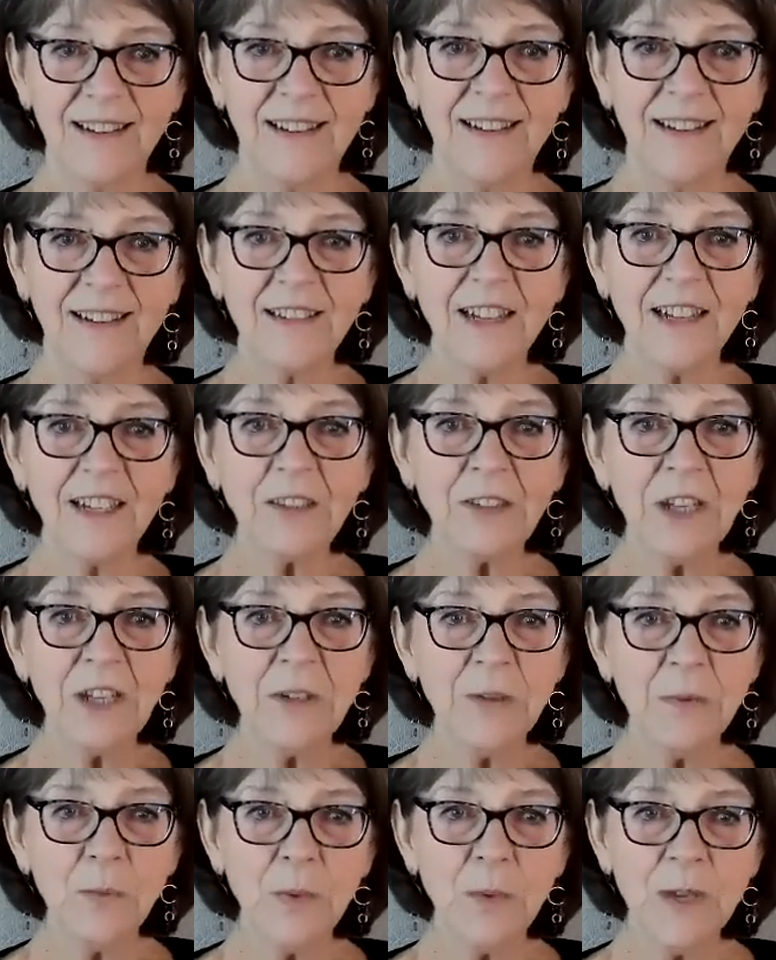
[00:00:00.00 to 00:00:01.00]
let
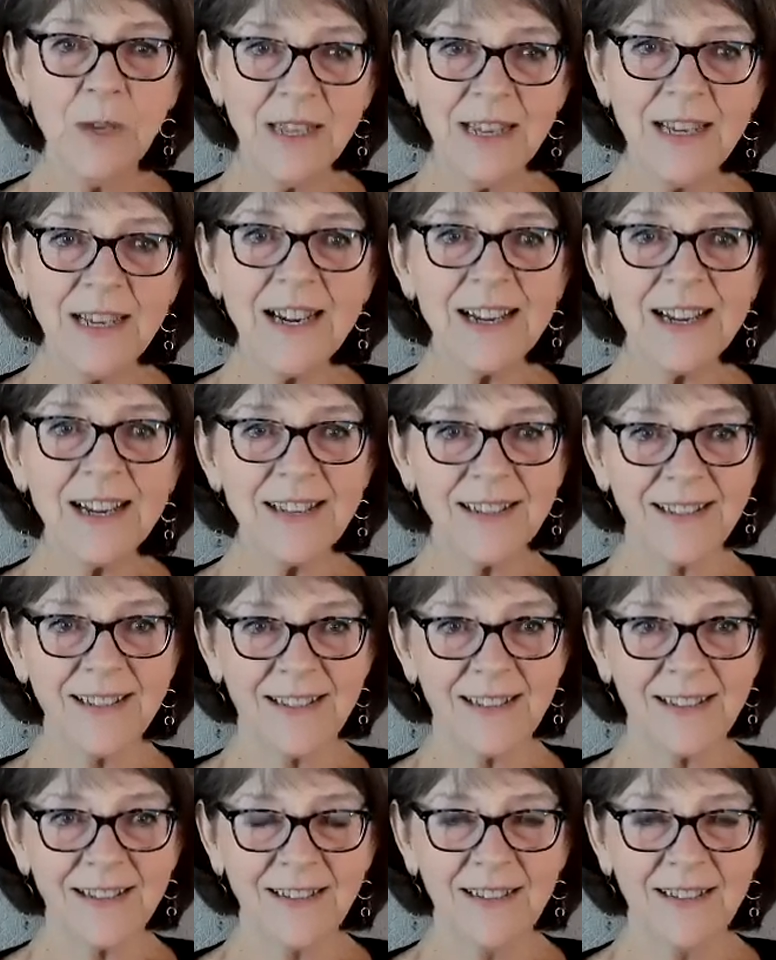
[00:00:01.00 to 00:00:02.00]
alone within us,
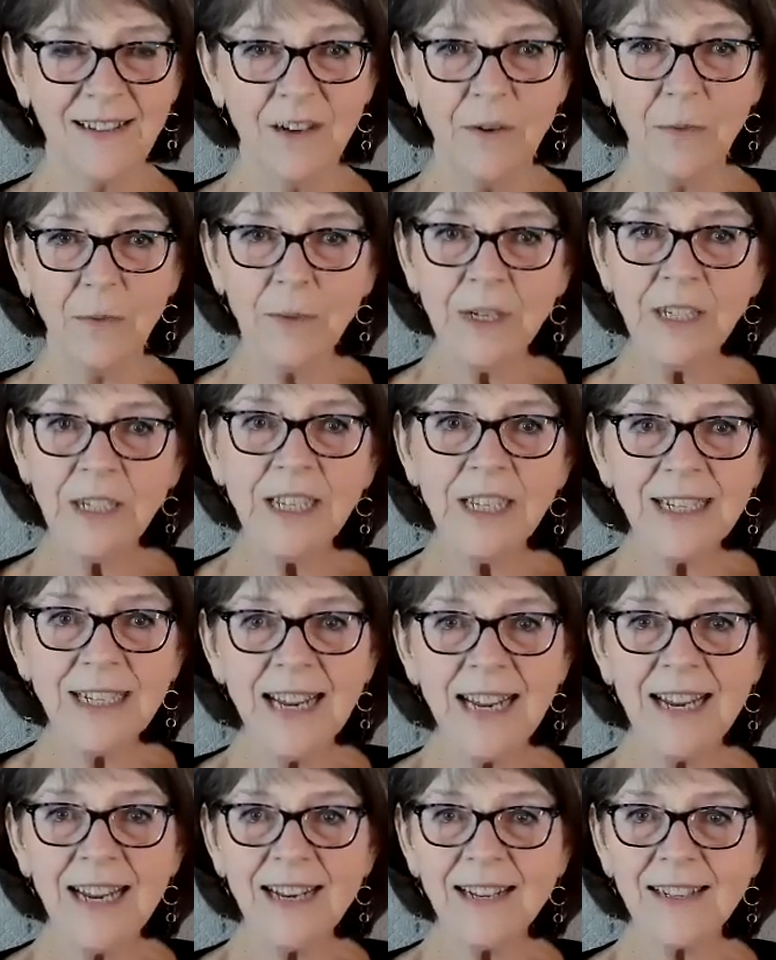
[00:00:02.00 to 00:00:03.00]
really
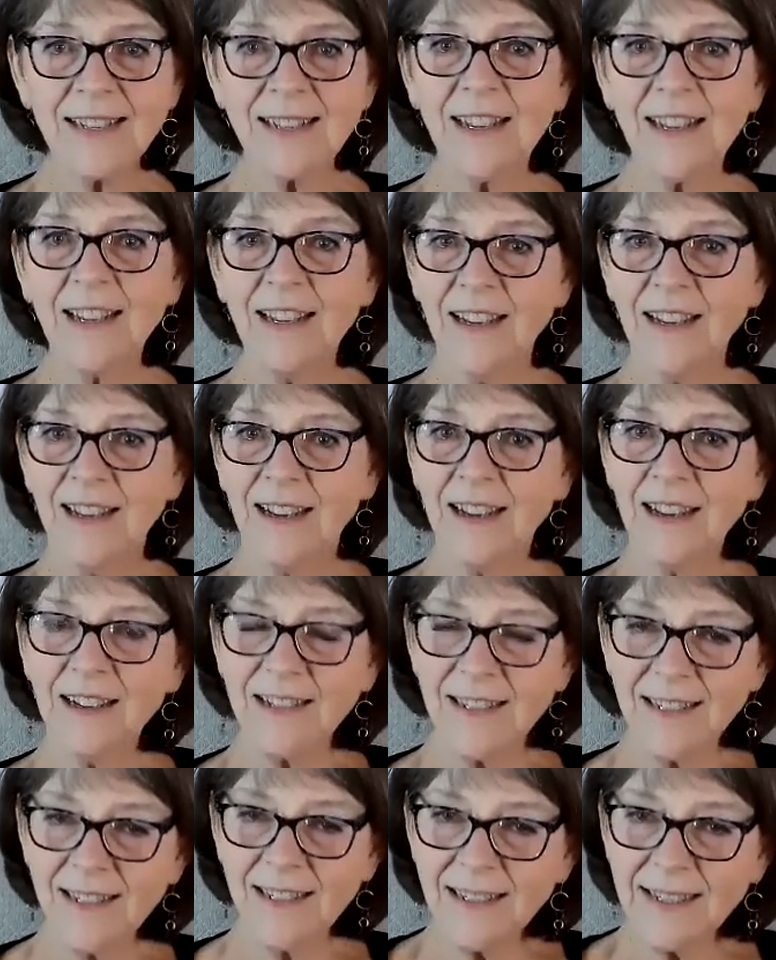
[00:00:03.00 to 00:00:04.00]
takes a
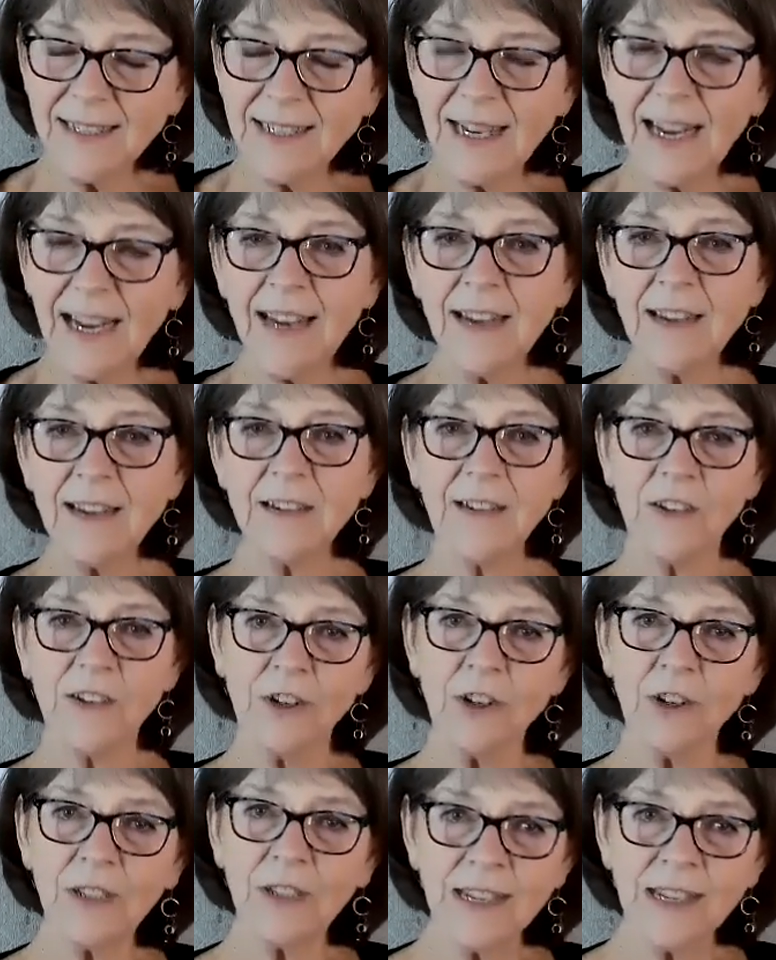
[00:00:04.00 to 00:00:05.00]
sustained
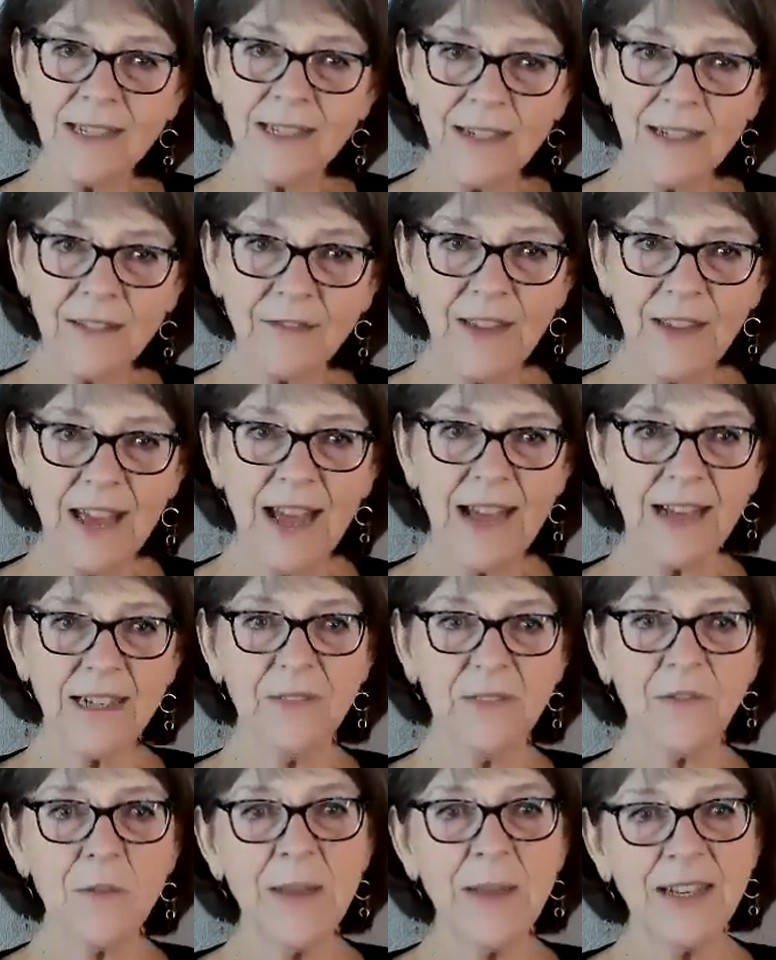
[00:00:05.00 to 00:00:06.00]
collective act
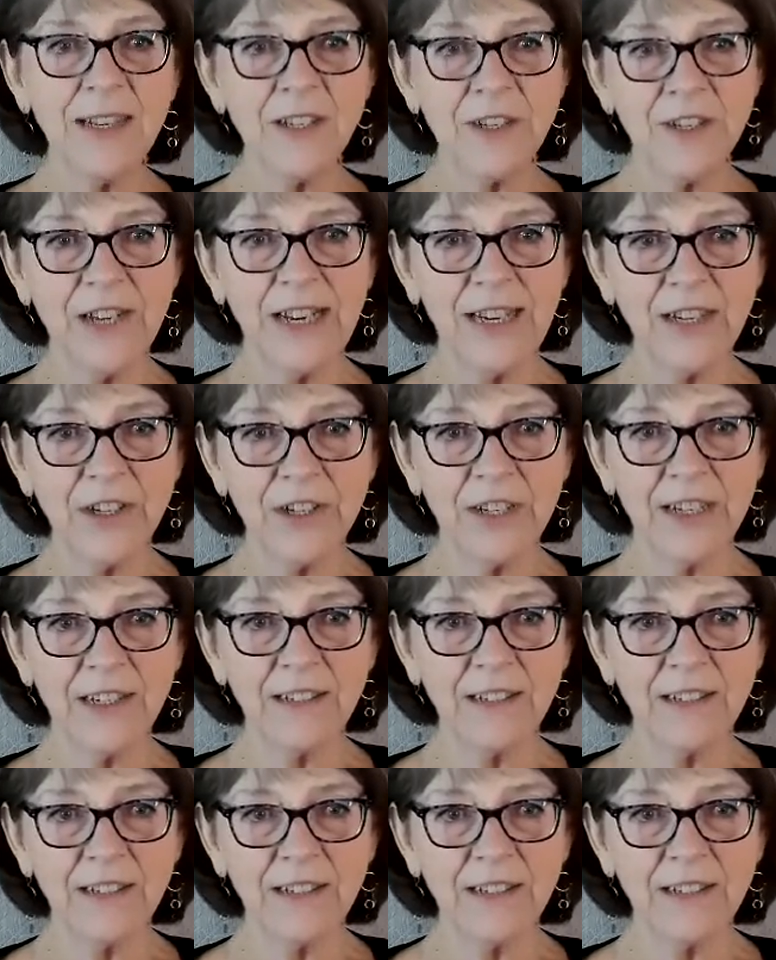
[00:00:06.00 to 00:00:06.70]
of imagination.